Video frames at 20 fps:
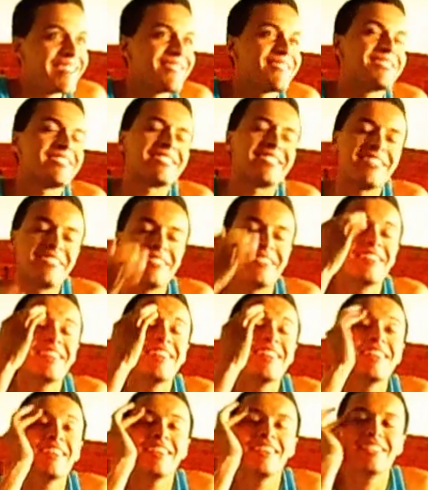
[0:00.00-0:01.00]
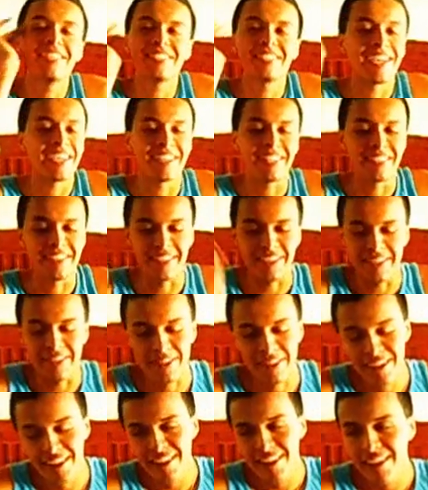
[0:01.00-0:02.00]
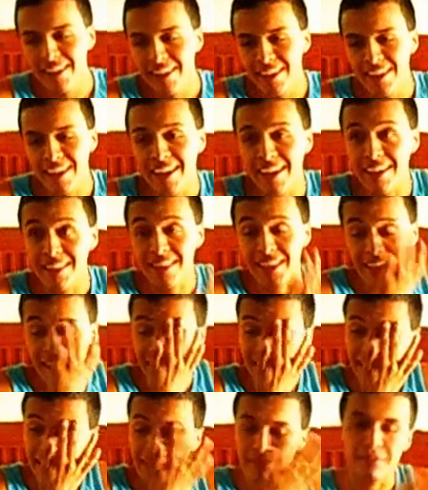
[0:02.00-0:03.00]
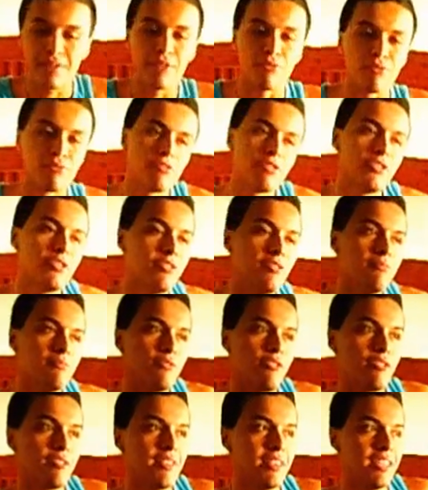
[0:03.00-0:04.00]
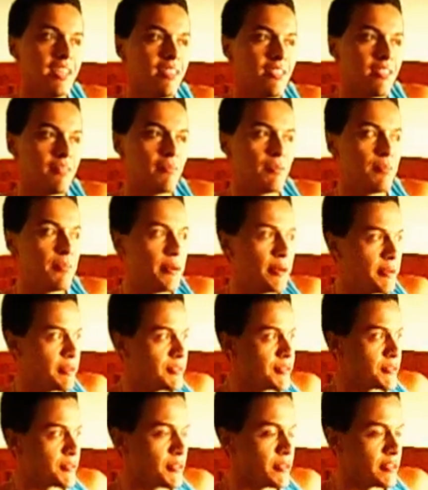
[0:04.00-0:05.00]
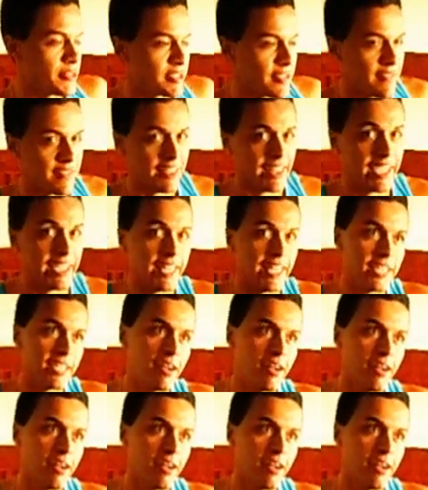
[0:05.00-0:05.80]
So he just kind of knew. And like in my room are nothing but posters of Lady